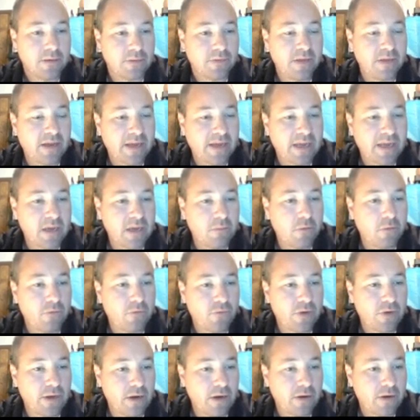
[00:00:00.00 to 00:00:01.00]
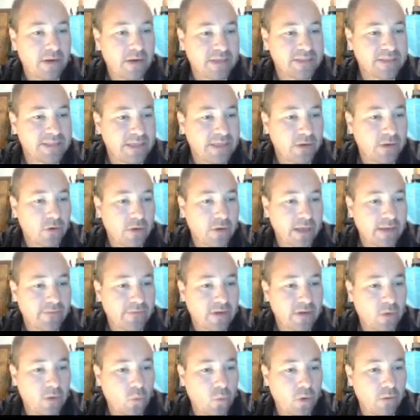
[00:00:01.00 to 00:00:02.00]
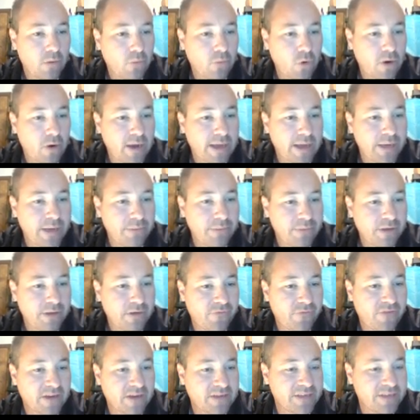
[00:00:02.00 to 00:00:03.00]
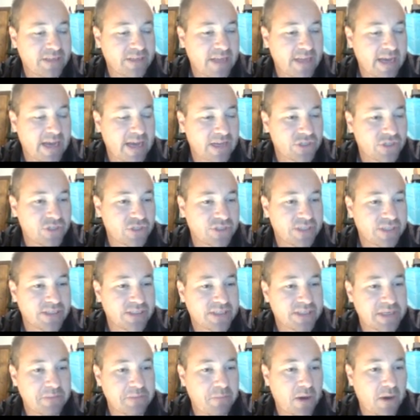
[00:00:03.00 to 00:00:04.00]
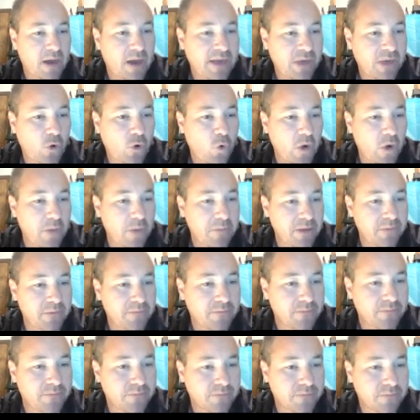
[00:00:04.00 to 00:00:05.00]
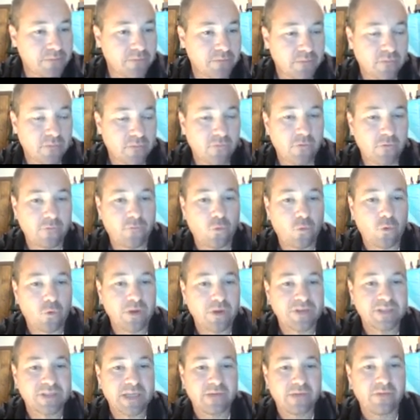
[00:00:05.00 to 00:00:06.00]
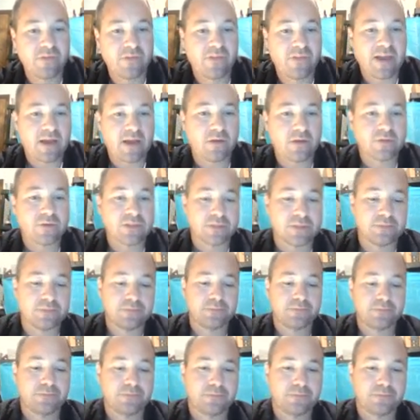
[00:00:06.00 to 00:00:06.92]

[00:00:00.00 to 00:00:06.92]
Then I come over here and I see, okay, I've got one more item that affected cash. It says I bought equipment for 47,000.